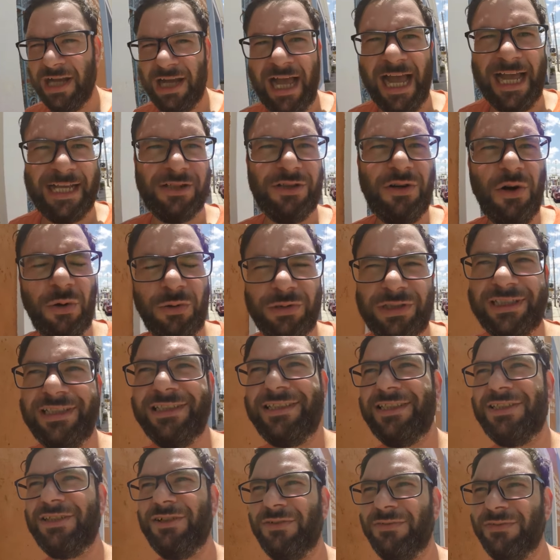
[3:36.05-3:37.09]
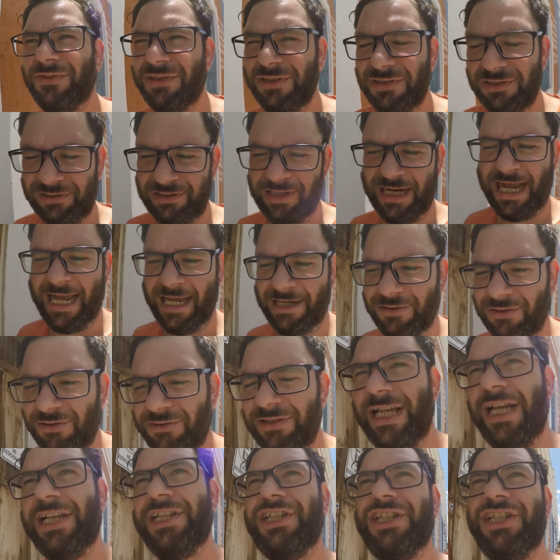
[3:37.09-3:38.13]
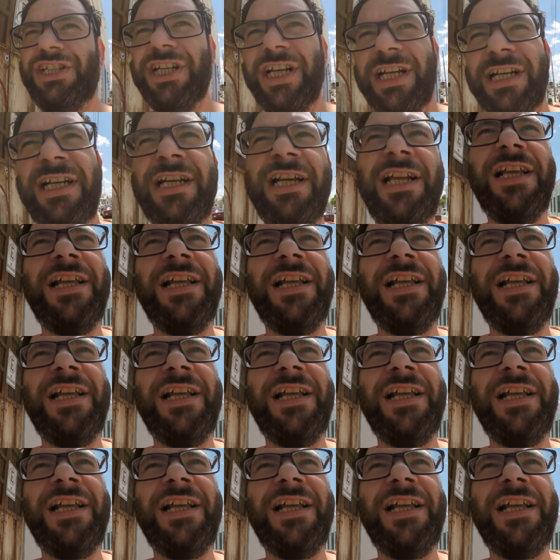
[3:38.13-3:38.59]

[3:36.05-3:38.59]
i had gold and silver i had all that shit